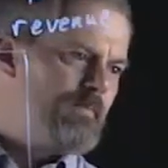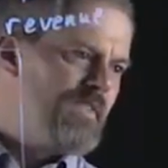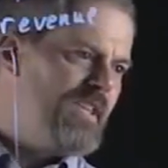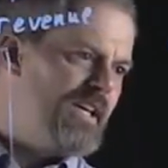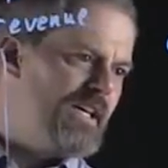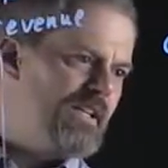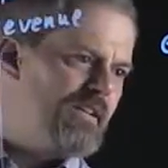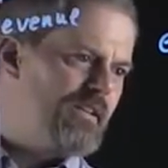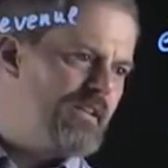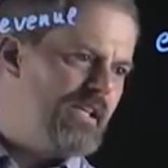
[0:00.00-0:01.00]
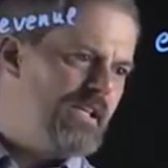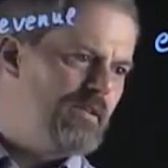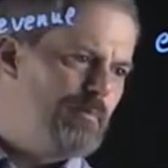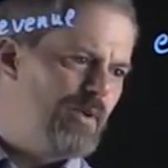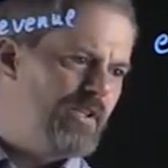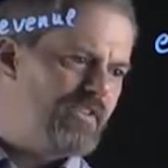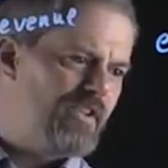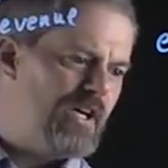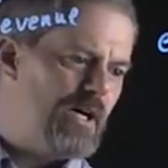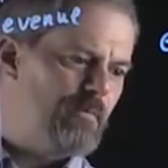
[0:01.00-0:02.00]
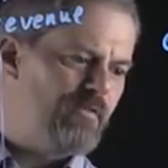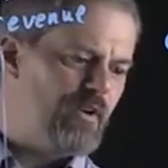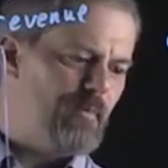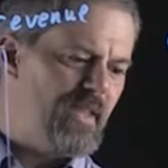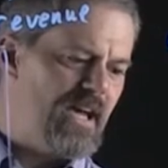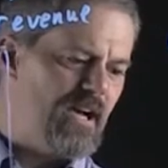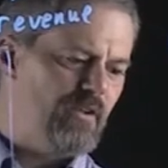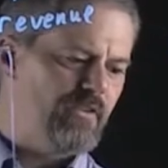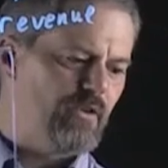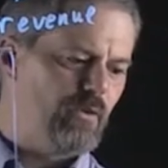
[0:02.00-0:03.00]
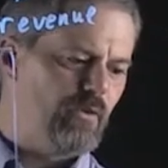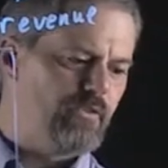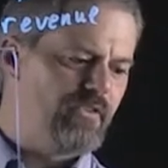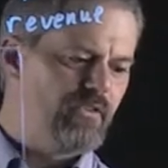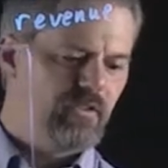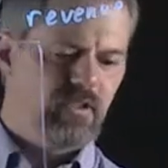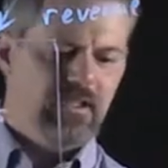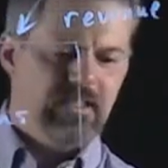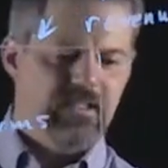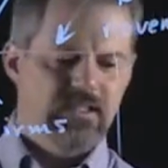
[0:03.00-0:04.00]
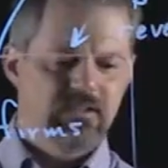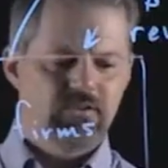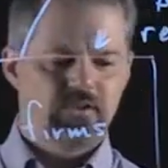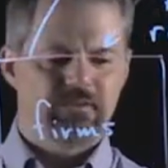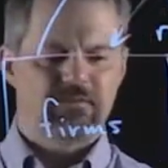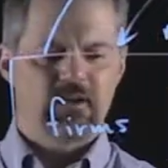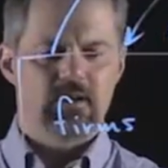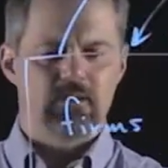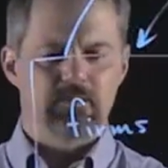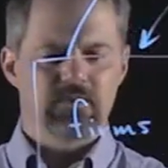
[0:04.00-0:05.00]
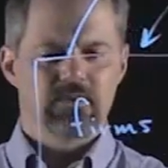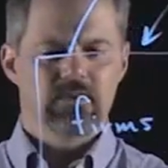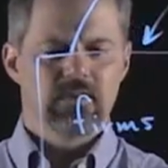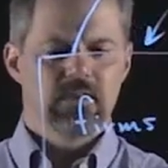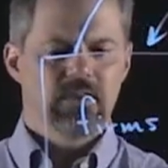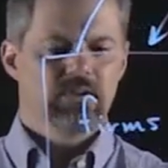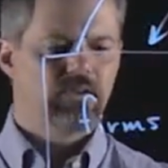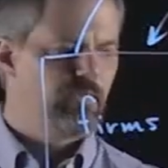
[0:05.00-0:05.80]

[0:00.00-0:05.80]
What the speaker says: then the inputs come from the households into the firms. So